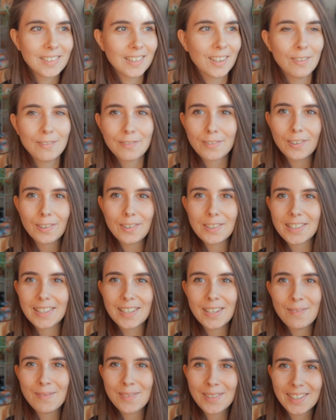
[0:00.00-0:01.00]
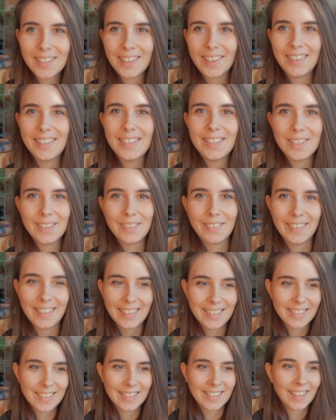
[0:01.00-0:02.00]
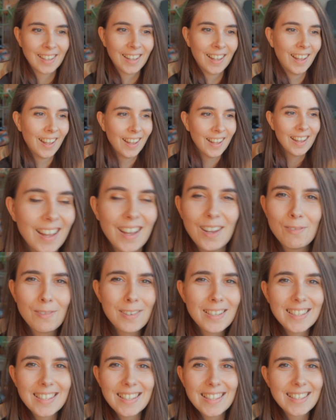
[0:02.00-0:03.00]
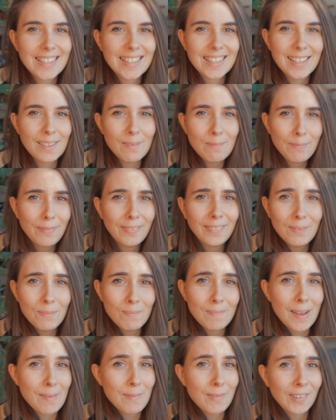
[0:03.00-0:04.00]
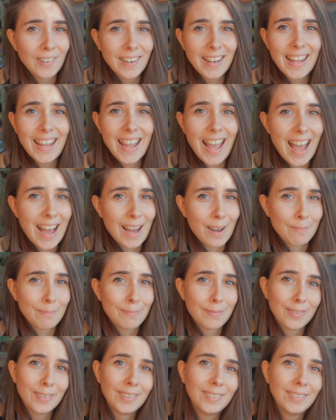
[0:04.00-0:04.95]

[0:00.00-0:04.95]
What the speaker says: Of course he was gonna do it. It was a simple memory app.